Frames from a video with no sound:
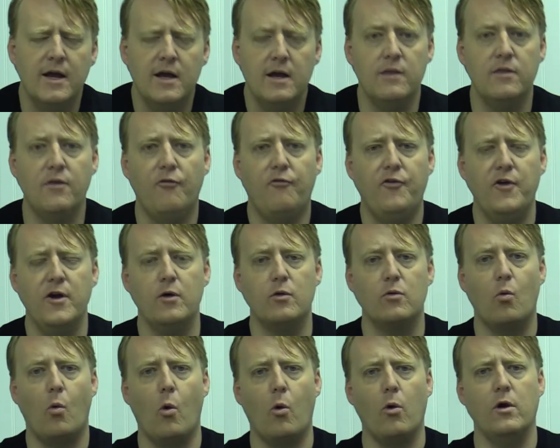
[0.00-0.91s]
And the fear
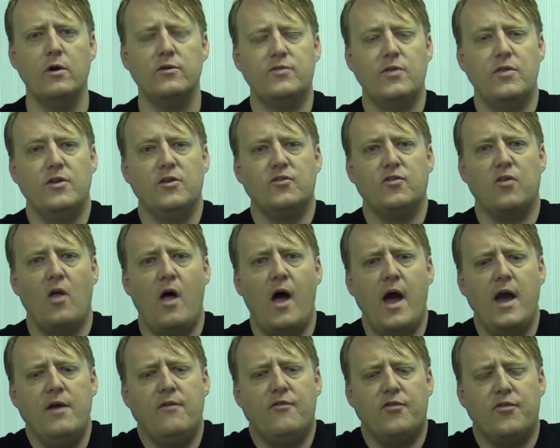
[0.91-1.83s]
and worries of this
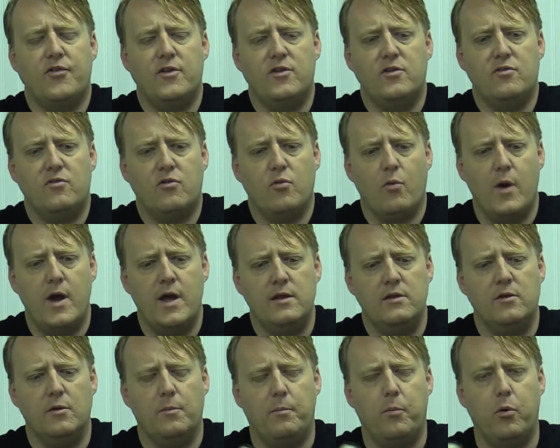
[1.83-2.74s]
life
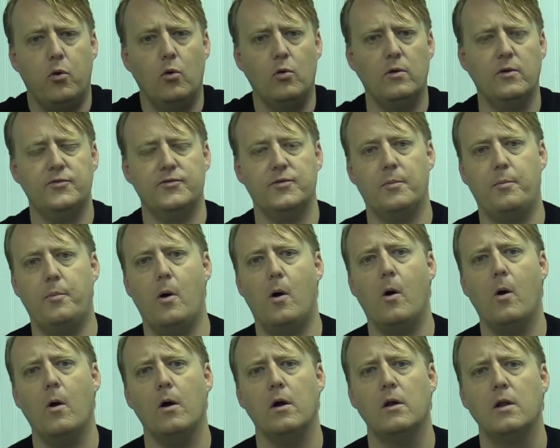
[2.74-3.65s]
threaten to pull us
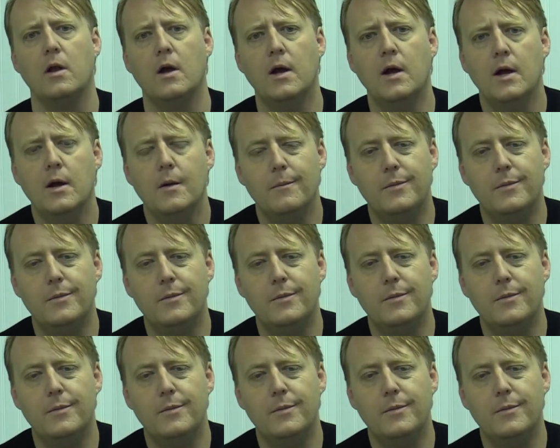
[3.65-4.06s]
apart,